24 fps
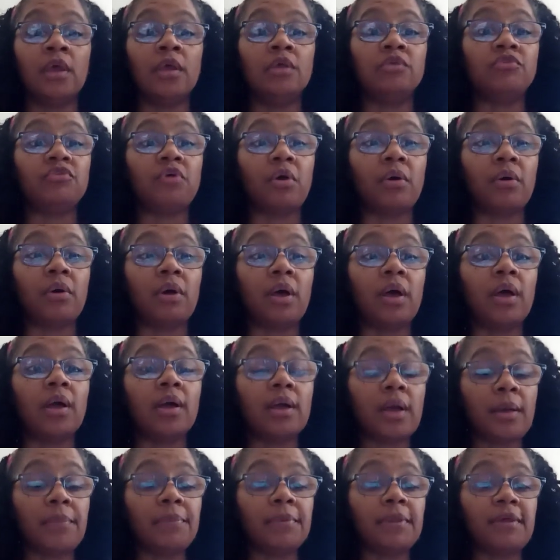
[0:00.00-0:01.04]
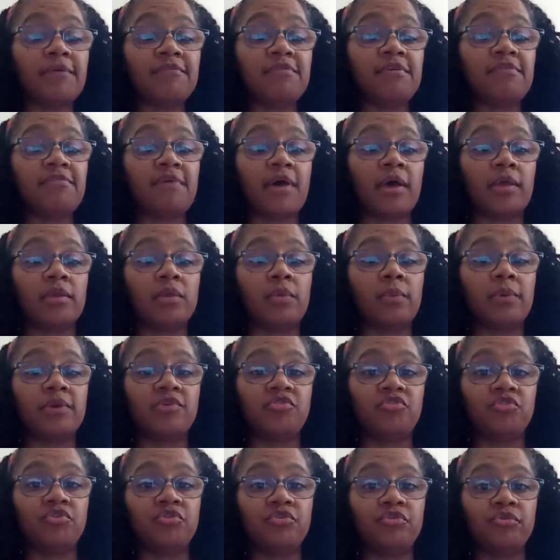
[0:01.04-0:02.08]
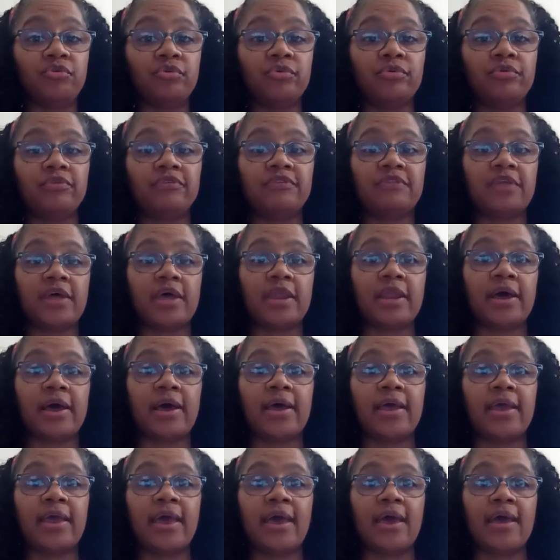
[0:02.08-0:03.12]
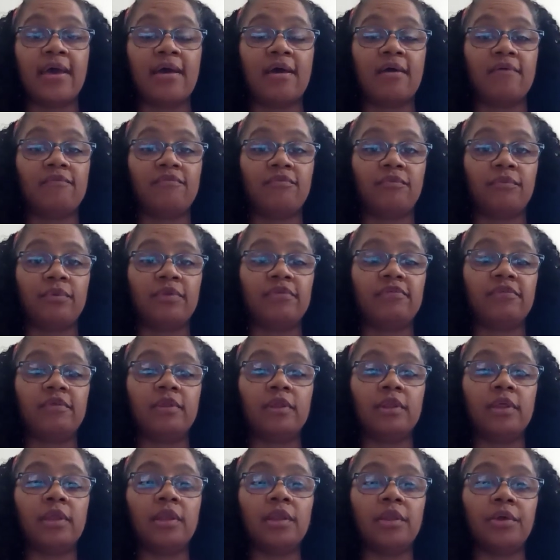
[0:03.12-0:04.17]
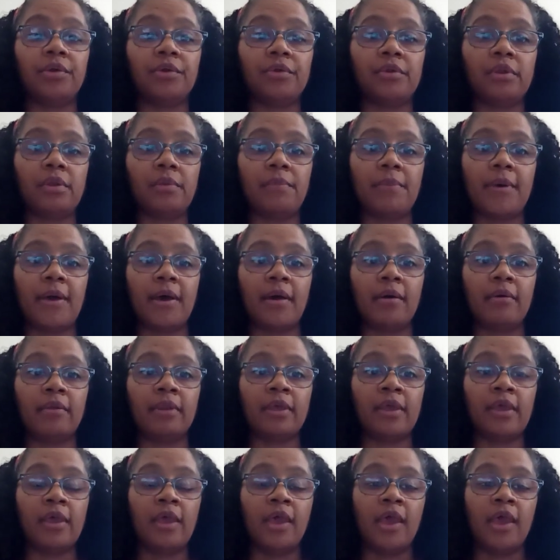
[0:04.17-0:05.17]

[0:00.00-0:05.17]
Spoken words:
So, a couple of evaluation tools that I have recently learned about